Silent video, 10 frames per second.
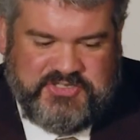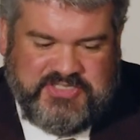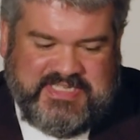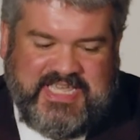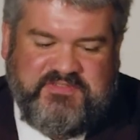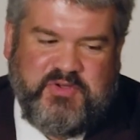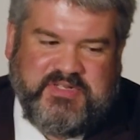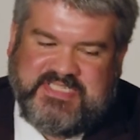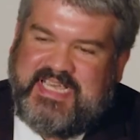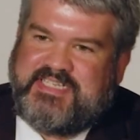Just to give you
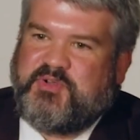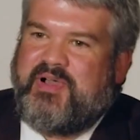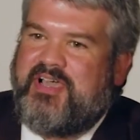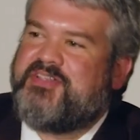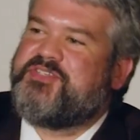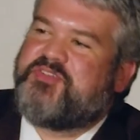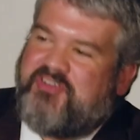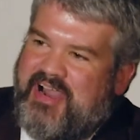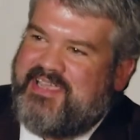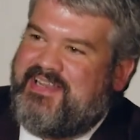a sense, so I also
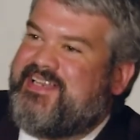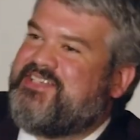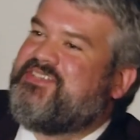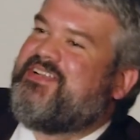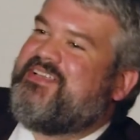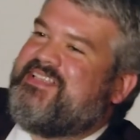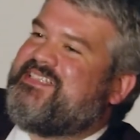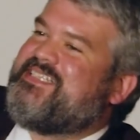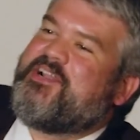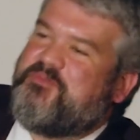track, in addition to the
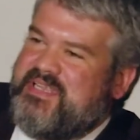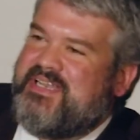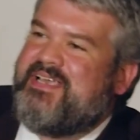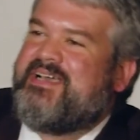settlement,